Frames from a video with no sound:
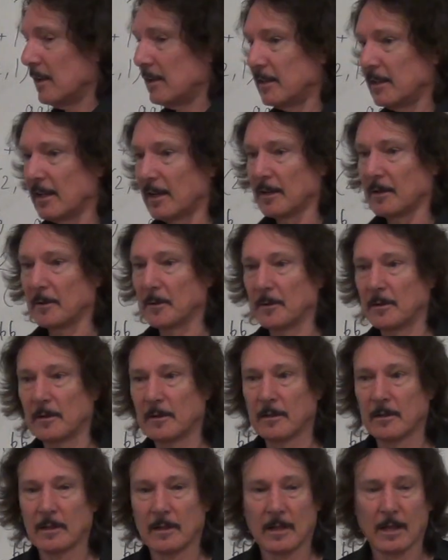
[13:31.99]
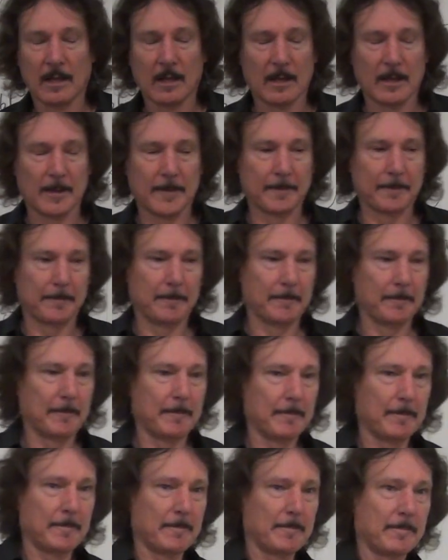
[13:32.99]
Now,
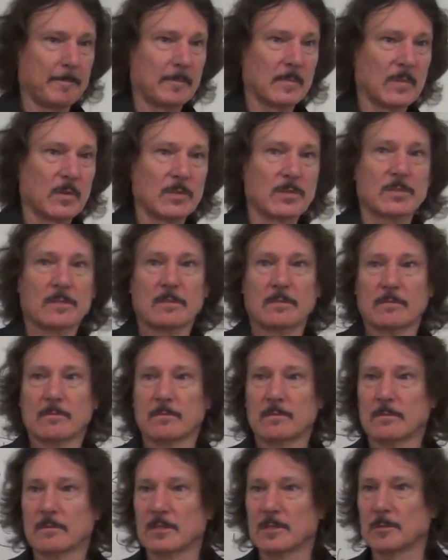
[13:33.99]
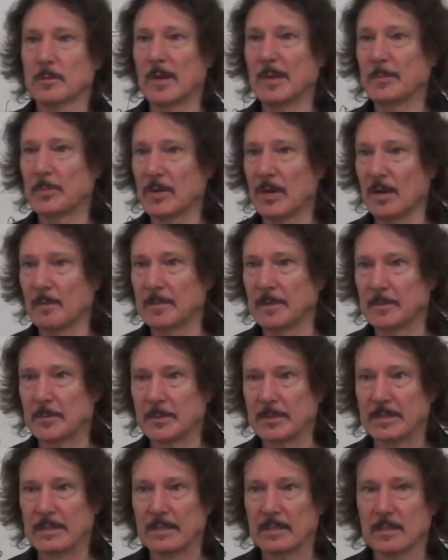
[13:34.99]
there's just one problem
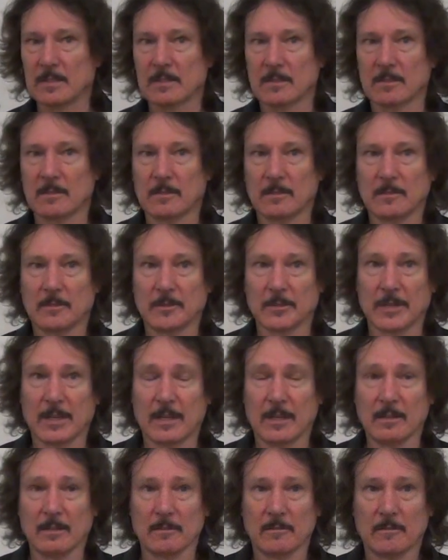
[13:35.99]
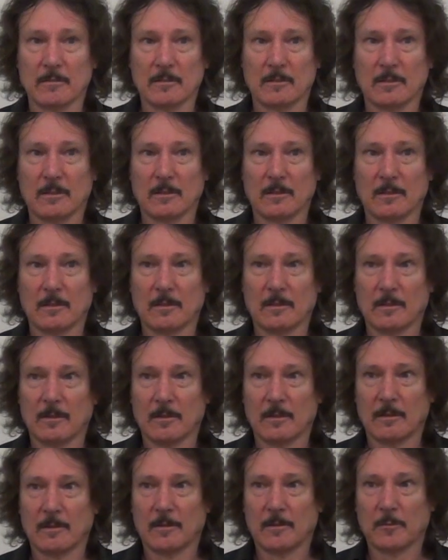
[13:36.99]
with this, okay?
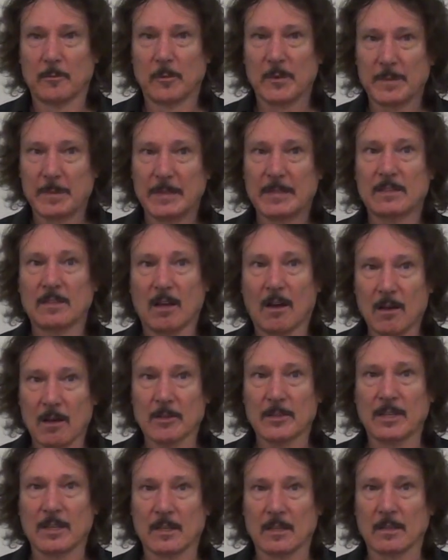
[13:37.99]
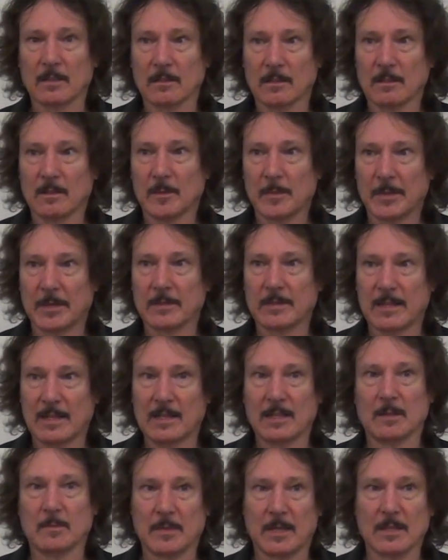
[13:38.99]
We've been talking about
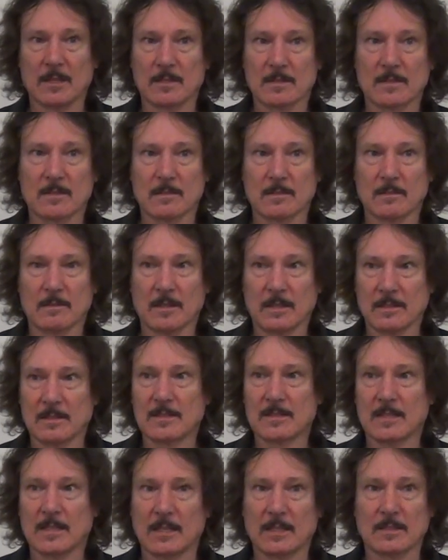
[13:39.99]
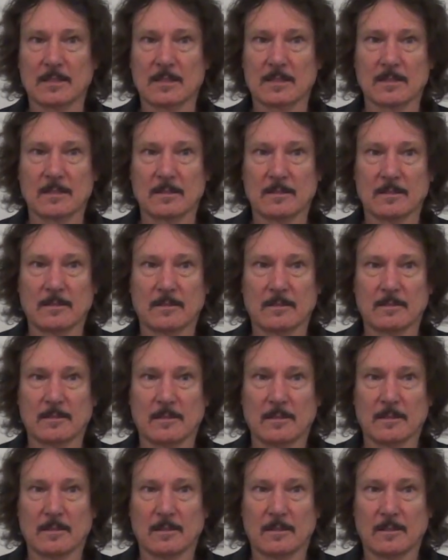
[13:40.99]
elements and sets
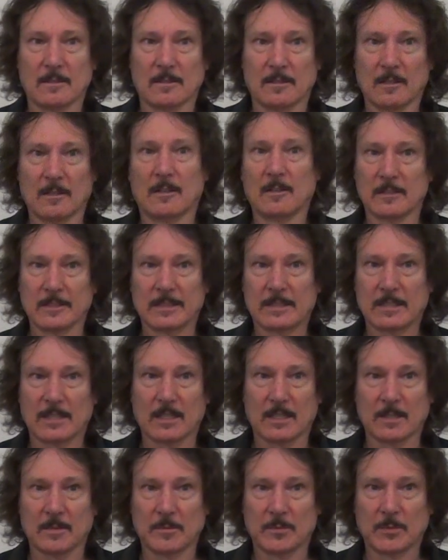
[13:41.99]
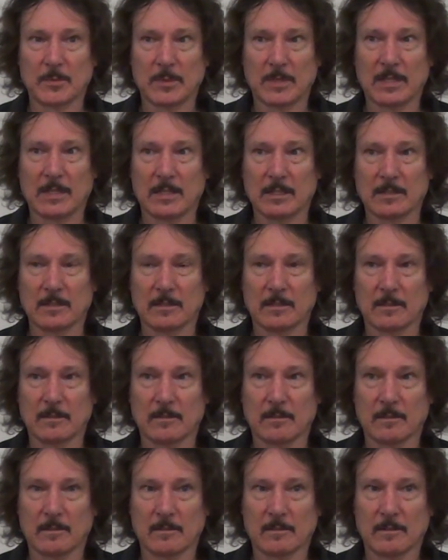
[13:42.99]
all the time, right?
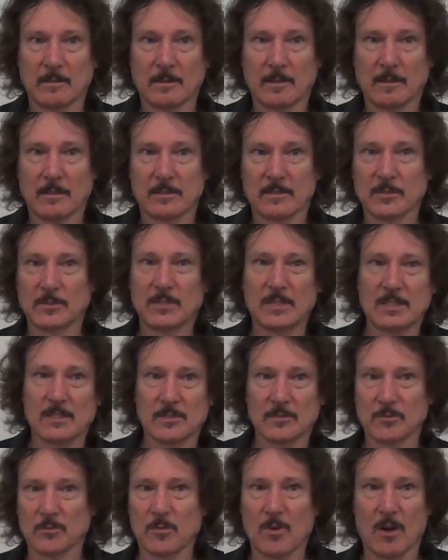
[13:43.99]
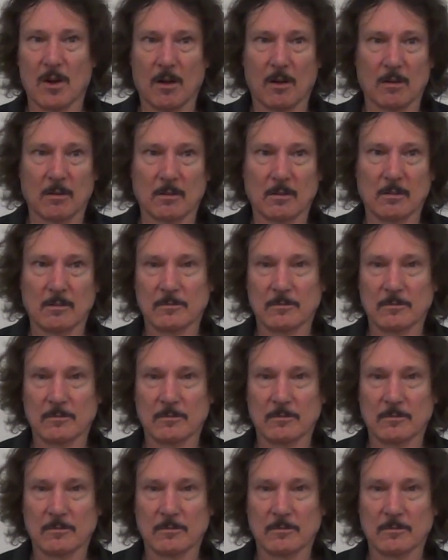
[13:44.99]
So this is wrong.